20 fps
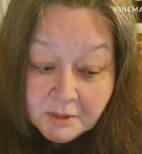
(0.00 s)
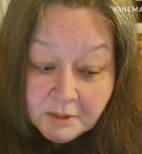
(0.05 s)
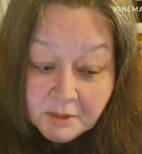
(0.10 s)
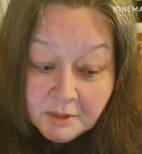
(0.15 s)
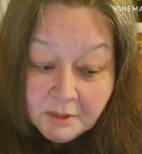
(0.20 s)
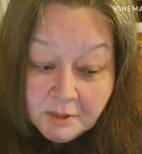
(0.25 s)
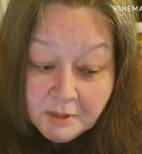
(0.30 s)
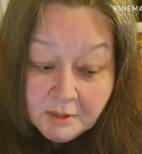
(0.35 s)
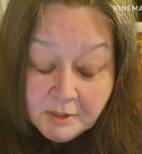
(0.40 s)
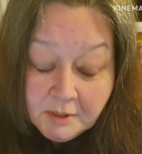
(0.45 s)

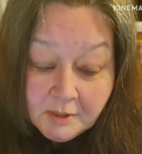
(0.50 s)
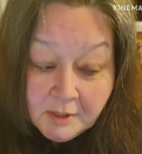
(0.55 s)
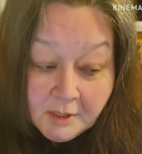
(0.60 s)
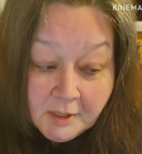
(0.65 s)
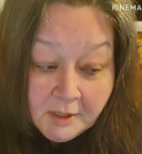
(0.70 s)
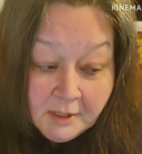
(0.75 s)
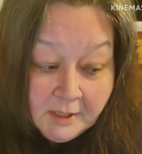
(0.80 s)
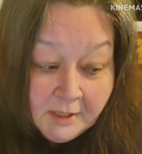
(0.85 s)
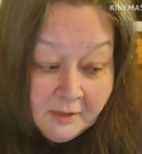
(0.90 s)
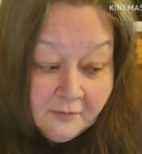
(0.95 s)

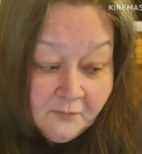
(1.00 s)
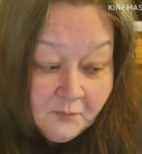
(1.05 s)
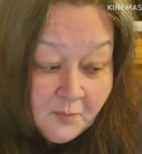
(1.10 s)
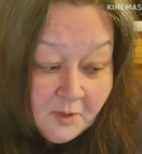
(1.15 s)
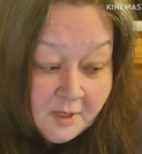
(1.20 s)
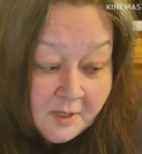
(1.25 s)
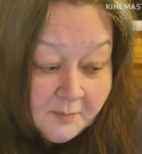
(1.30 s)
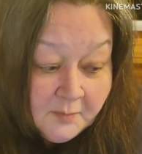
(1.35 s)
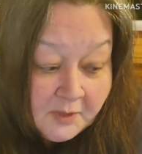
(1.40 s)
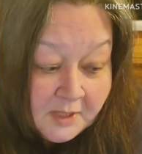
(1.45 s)
I have
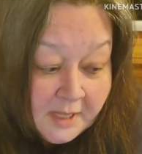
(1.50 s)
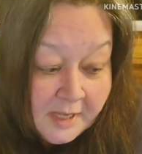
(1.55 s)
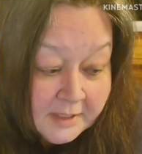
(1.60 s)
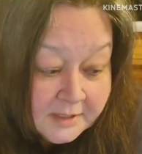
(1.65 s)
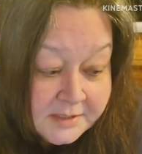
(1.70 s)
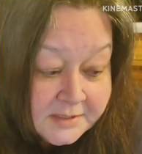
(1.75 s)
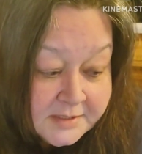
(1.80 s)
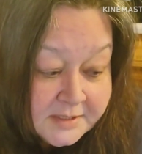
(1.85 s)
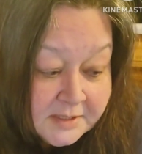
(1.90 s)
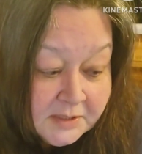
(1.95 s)
my
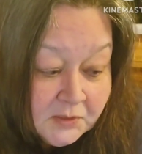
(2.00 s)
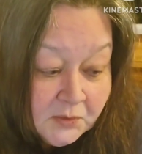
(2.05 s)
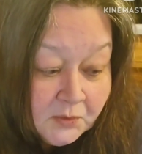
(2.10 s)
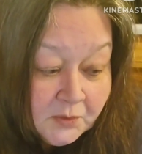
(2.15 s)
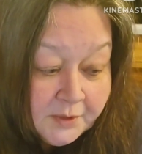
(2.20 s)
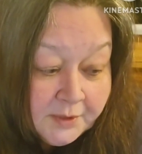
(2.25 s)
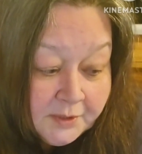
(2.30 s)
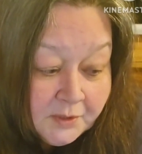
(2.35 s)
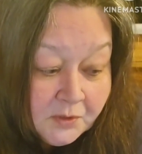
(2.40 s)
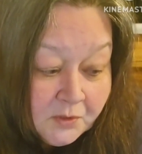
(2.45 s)
black seed
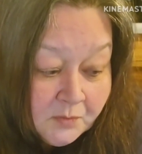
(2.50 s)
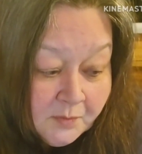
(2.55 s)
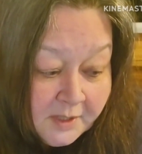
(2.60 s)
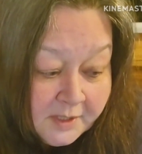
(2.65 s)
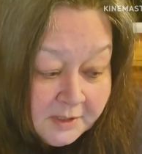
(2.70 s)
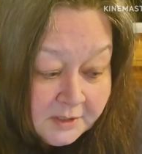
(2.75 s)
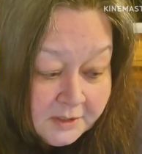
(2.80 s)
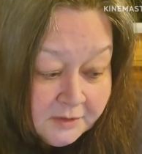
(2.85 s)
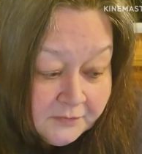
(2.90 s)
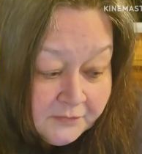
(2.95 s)
oil, my
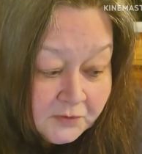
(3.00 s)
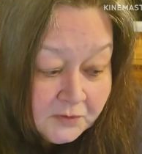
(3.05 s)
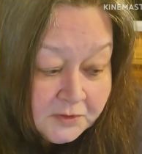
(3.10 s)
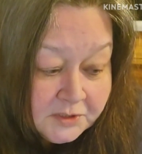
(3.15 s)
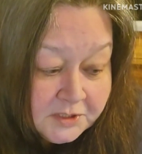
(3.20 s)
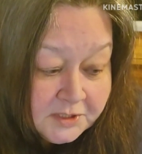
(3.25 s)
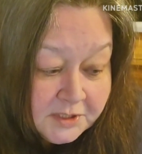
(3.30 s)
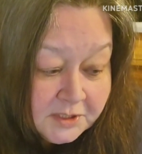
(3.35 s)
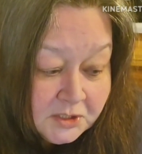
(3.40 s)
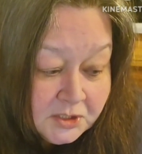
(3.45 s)
liver
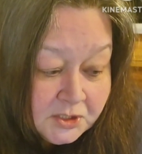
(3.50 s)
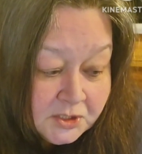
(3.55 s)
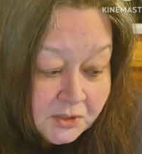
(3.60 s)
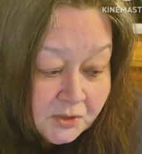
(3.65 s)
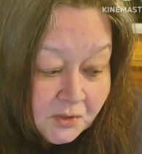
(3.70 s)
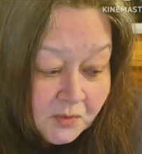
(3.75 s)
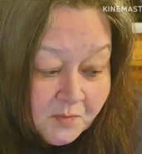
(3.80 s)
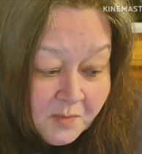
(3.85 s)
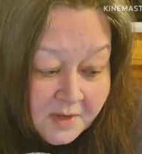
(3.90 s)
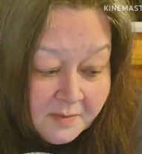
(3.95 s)

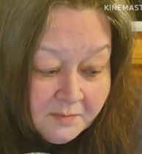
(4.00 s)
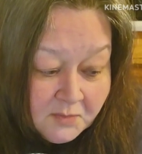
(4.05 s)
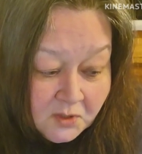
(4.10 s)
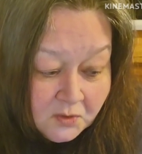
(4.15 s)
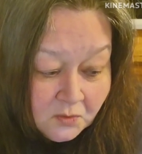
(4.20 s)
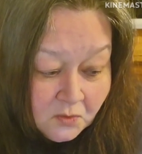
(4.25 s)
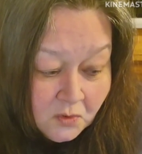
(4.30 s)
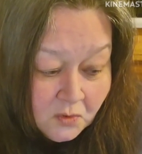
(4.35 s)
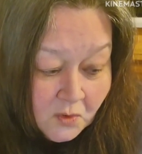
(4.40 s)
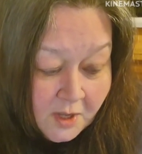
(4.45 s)
tincture, my
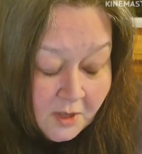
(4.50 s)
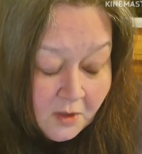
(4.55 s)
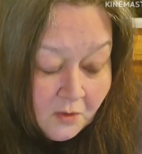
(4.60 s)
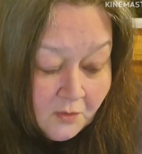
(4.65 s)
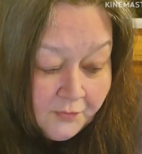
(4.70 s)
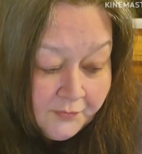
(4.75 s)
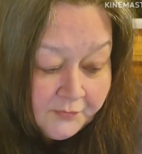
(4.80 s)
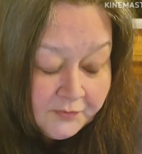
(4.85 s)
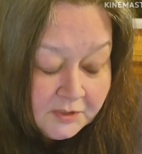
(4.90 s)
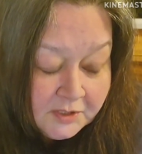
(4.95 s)
mineral
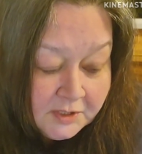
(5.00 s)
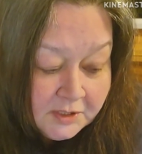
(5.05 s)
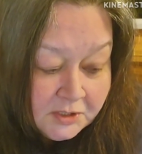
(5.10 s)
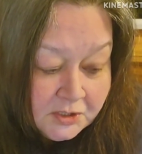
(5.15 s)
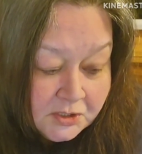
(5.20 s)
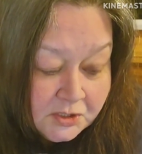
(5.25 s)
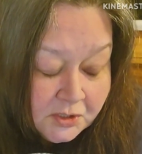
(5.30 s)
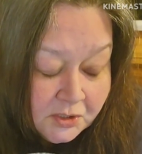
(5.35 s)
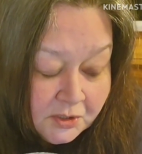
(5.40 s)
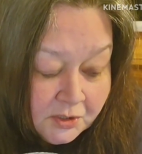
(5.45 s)
health
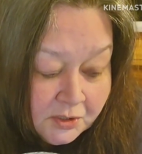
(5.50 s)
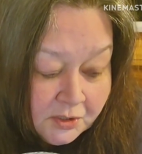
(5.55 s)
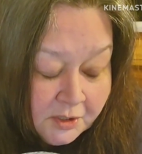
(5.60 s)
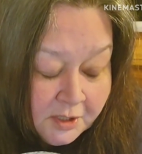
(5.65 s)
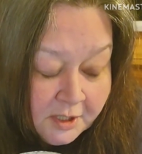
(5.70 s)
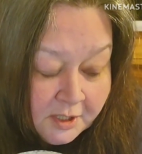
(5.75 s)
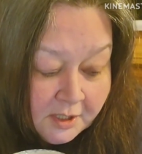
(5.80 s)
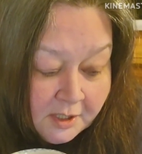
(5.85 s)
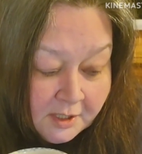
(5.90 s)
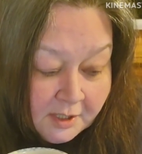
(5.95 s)
tincture,
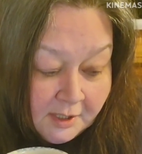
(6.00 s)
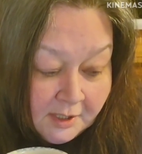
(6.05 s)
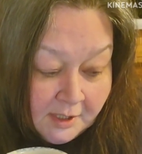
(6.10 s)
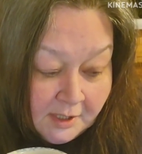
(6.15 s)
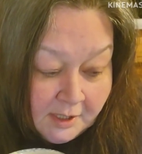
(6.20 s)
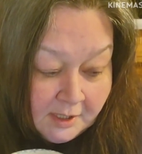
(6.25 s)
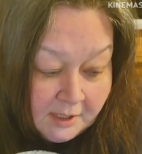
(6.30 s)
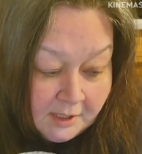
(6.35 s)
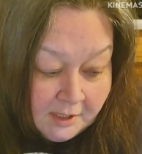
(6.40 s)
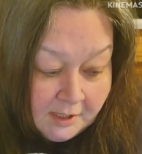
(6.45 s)

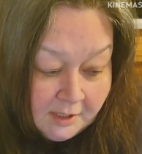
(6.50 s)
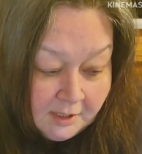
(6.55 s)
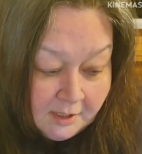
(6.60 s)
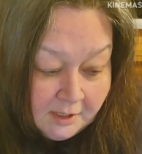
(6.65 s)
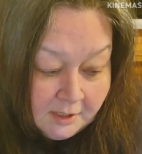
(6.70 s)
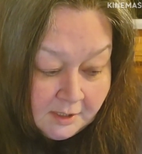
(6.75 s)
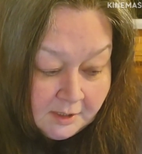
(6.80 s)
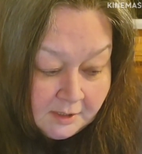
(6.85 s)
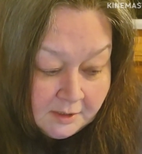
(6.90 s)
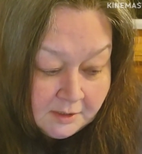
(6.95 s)

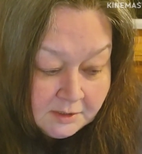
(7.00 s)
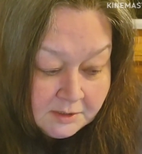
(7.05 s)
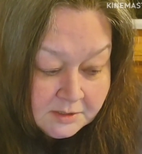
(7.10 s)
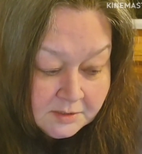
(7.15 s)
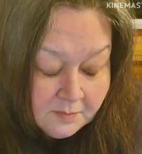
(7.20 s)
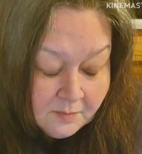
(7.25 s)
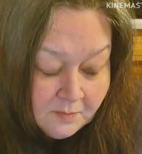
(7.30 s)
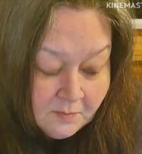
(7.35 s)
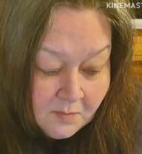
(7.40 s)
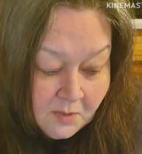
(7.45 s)

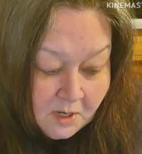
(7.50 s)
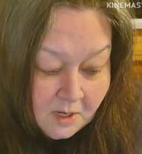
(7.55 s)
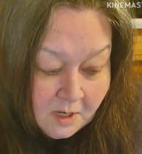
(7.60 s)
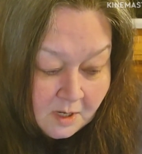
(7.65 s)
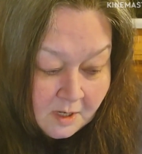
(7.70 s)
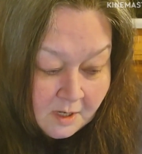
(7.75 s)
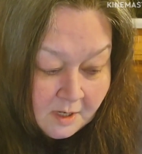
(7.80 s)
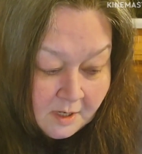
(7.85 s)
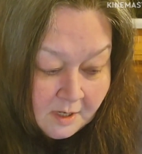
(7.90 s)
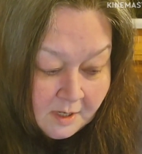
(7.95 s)
and
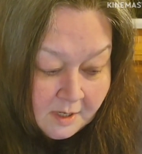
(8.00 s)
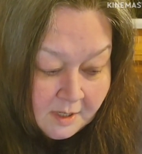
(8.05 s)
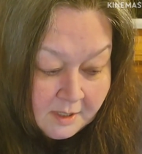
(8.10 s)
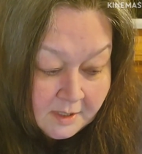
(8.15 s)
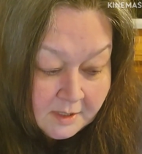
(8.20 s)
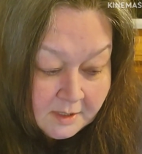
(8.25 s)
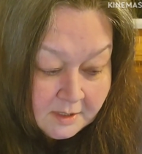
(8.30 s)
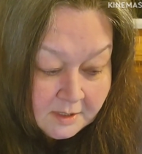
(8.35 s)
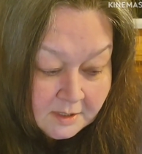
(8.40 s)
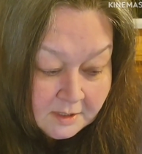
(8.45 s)

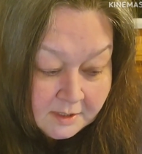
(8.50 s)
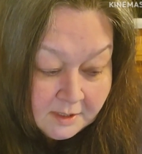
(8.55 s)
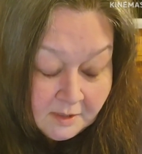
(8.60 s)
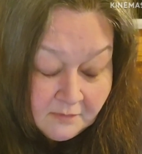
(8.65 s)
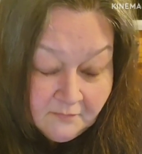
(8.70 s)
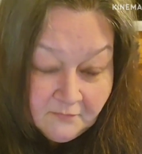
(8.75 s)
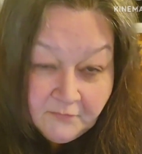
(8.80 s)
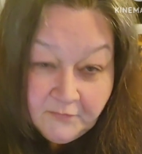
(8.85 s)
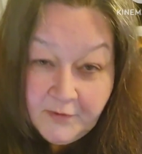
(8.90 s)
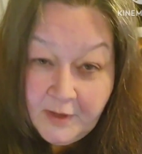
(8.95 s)
my
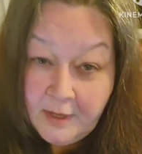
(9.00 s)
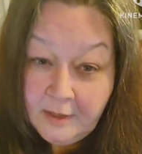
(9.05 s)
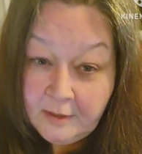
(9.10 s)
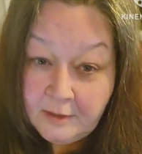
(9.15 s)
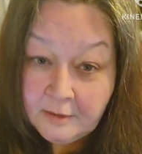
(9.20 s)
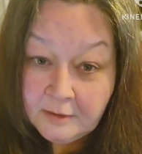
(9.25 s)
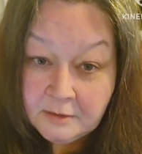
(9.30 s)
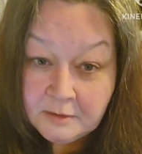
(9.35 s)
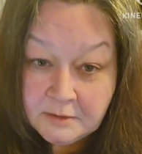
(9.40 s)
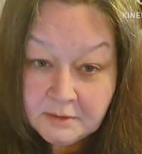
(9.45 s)
lymphatic
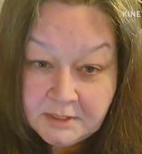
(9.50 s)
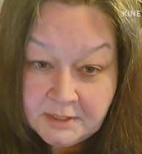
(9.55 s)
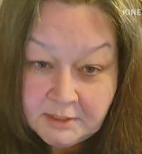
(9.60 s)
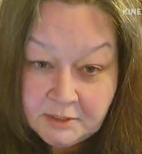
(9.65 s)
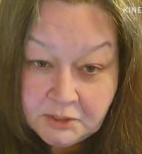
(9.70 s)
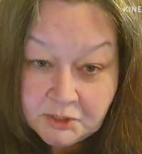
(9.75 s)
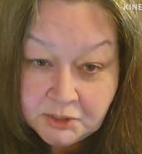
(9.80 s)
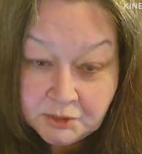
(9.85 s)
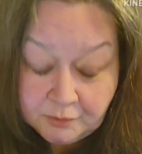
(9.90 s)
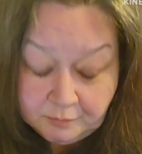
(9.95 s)

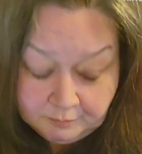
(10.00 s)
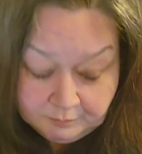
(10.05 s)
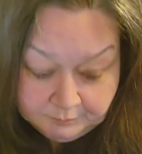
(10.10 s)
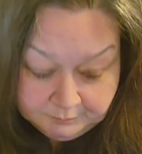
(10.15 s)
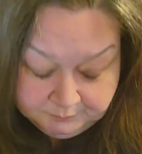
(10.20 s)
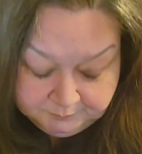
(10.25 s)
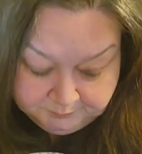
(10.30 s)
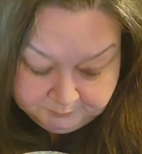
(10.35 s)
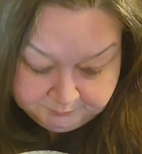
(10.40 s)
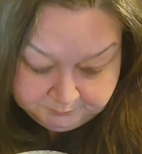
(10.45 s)
tincture.
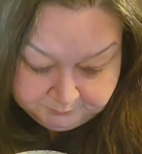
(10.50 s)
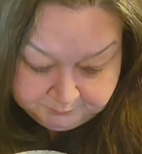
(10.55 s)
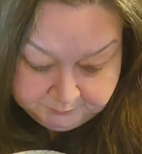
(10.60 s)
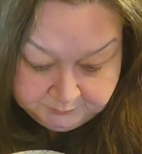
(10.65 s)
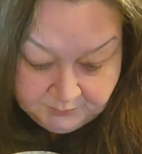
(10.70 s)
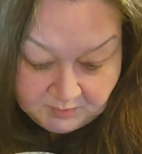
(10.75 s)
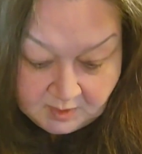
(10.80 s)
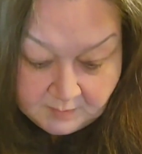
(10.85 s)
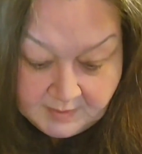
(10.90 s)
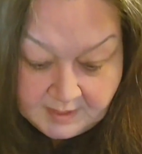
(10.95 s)

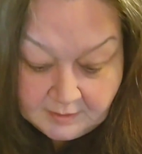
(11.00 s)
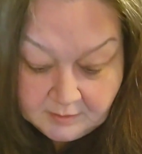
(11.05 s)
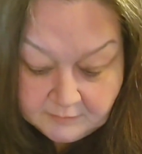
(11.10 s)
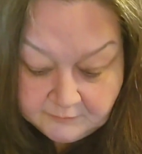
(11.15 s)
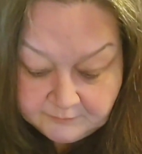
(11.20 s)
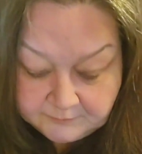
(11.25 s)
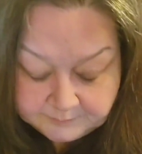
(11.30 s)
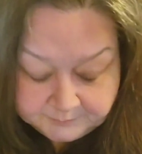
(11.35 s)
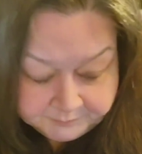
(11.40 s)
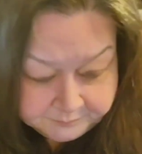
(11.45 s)
I
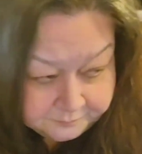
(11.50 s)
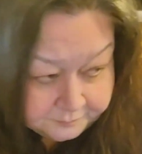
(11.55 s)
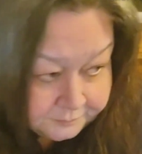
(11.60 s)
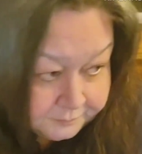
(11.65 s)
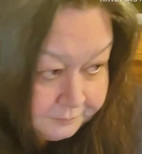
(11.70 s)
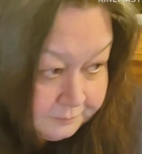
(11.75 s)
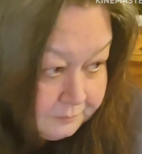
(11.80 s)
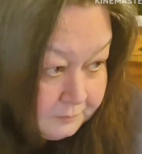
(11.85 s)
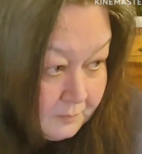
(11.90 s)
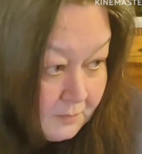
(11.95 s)

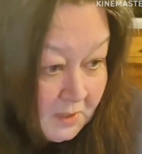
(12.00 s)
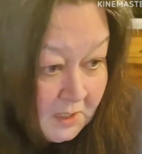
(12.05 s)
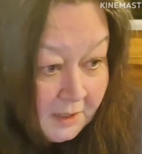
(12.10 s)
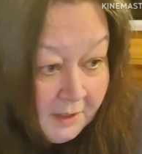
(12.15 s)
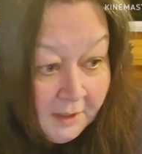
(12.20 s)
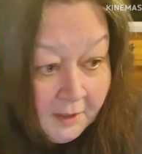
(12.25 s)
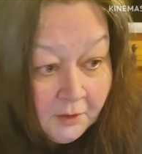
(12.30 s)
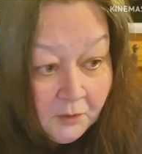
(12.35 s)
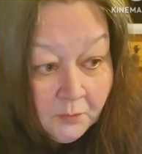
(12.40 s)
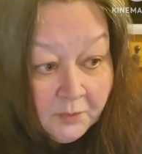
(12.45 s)

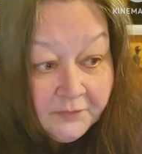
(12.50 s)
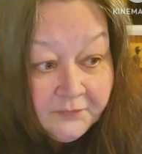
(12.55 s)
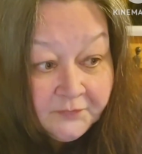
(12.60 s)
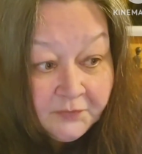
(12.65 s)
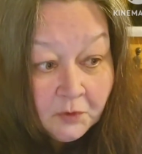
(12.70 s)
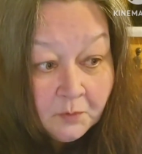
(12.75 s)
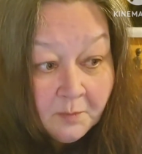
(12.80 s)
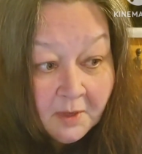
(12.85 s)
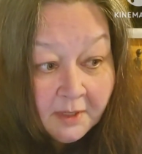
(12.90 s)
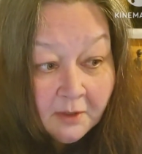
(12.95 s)
gotta
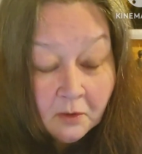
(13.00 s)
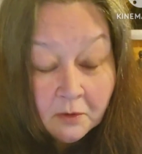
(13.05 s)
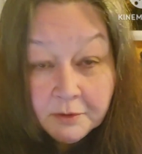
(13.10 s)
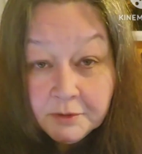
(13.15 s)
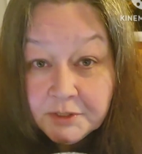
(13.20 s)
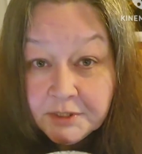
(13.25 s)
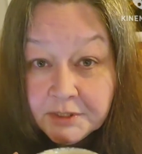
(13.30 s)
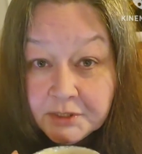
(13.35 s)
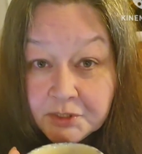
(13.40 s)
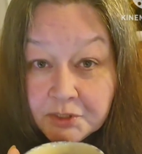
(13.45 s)
refill my heart
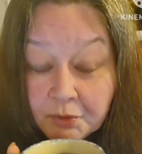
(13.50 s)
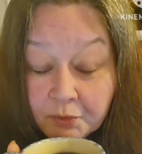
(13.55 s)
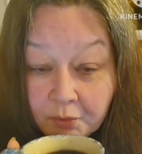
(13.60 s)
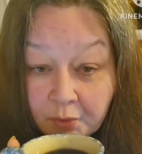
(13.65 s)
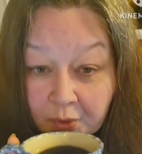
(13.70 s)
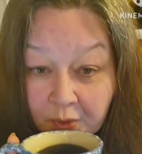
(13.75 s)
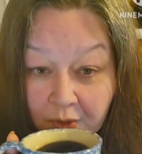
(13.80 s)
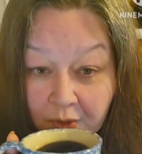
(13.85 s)
tincture.